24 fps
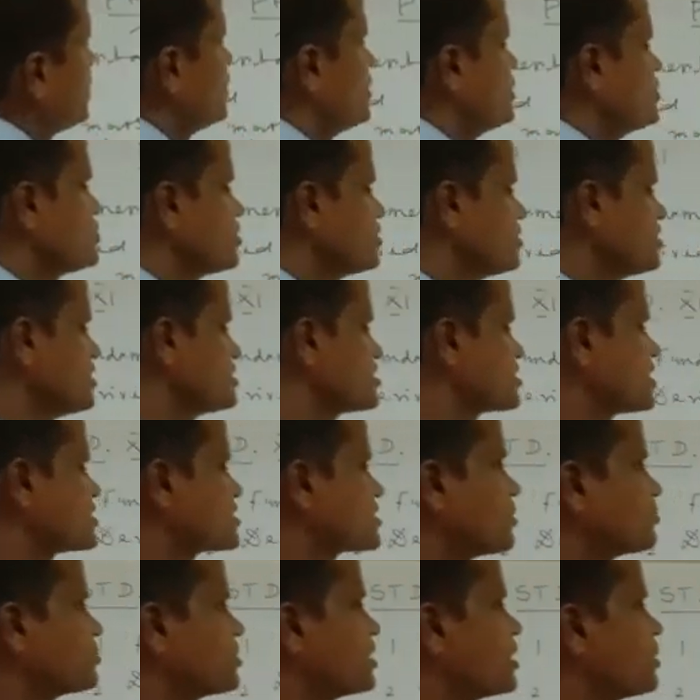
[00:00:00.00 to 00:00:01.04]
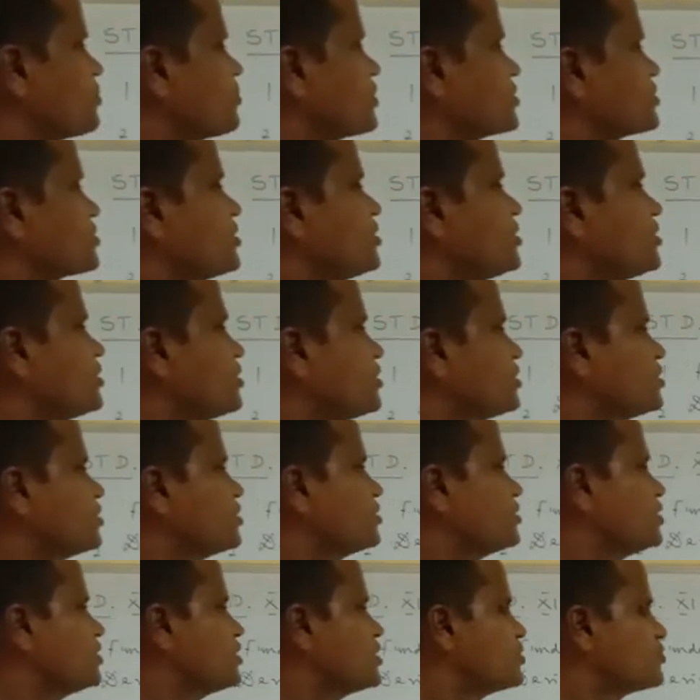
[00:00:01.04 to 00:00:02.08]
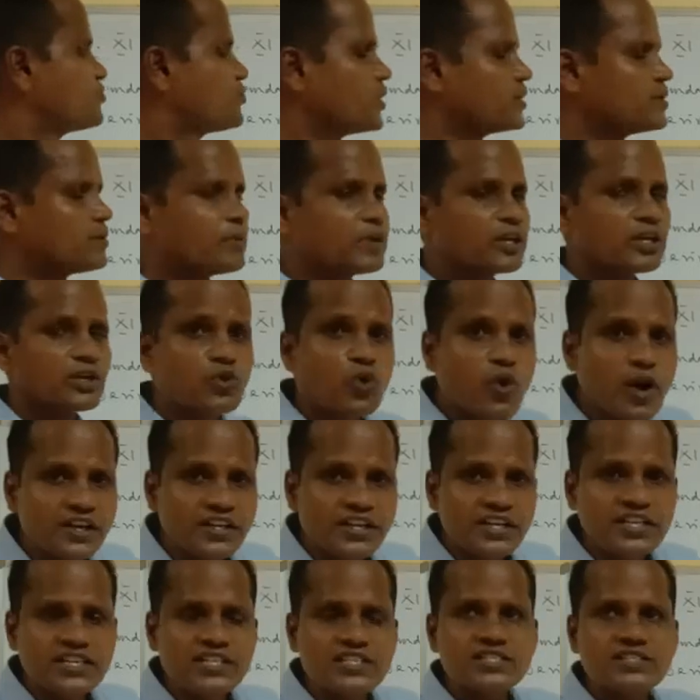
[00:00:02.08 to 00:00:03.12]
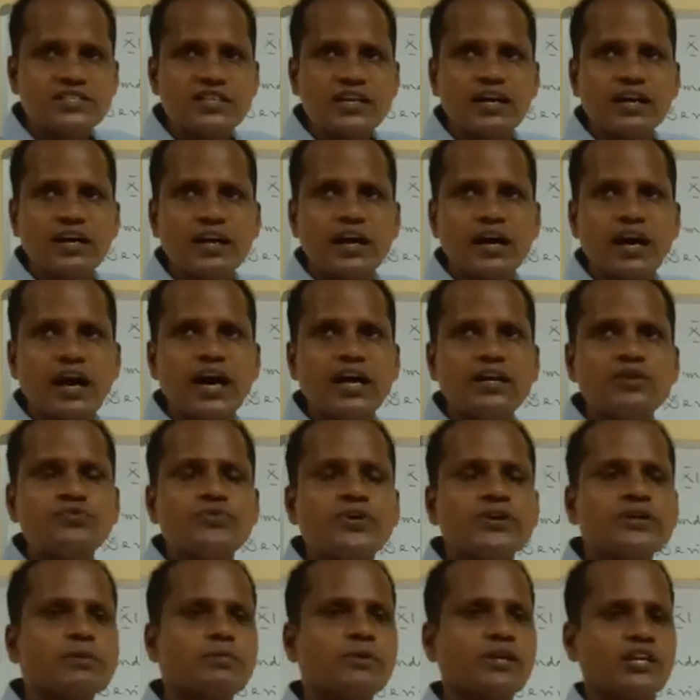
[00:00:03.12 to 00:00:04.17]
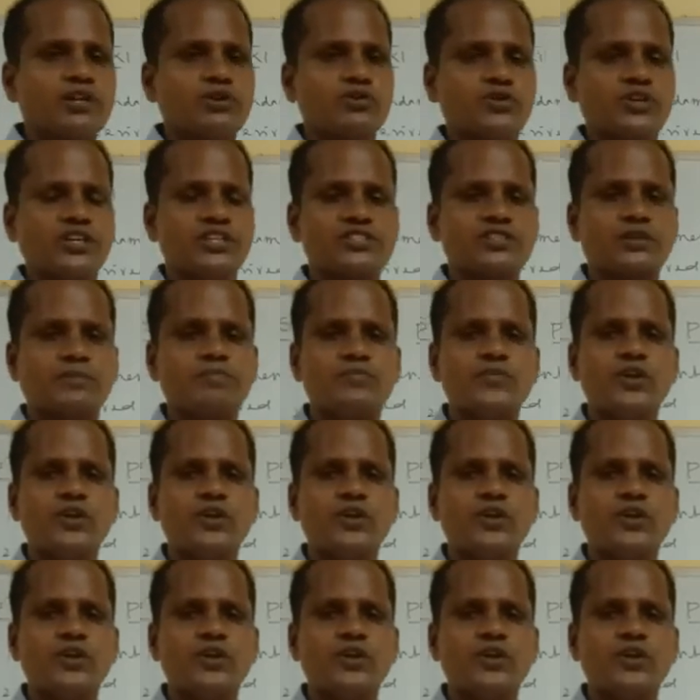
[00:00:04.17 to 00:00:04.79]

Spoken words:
So these are something about fundamental quantities and fundamental units.